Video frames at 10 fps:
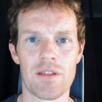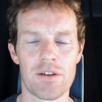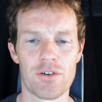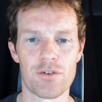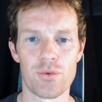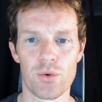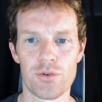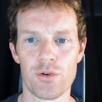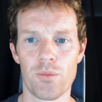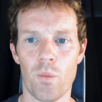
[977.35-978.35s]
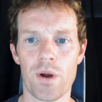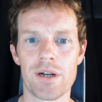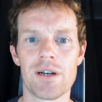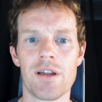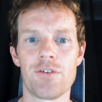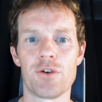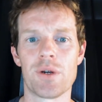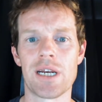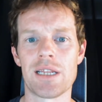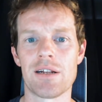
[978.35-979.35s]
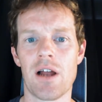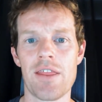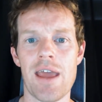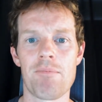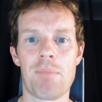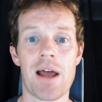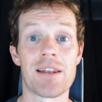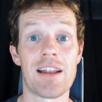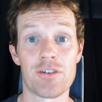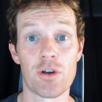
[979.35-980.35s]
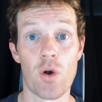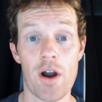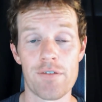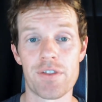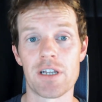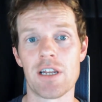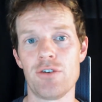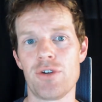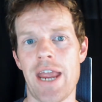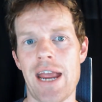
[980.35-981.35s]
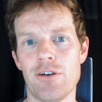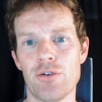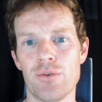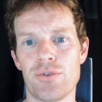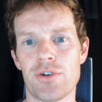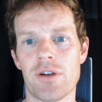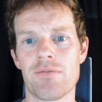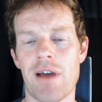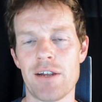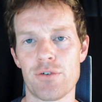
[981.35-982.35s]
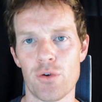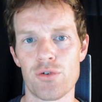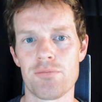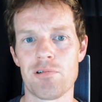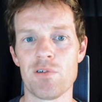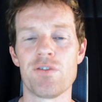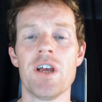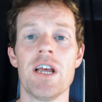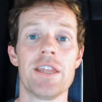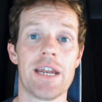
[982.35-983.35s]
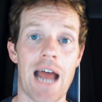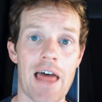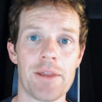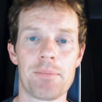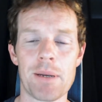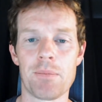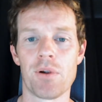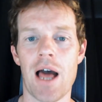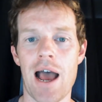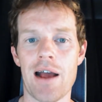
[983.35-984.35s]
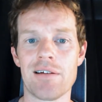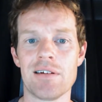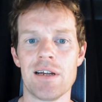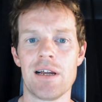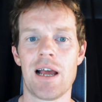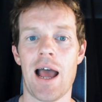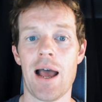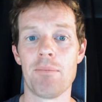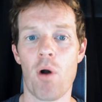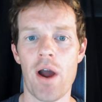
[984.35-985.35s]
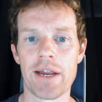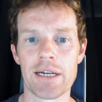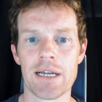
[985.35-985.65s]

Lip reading: I think it's a short-term win if you're doing anything like that, but that's the kind of thing that you can use to convey social proof that other people are buying.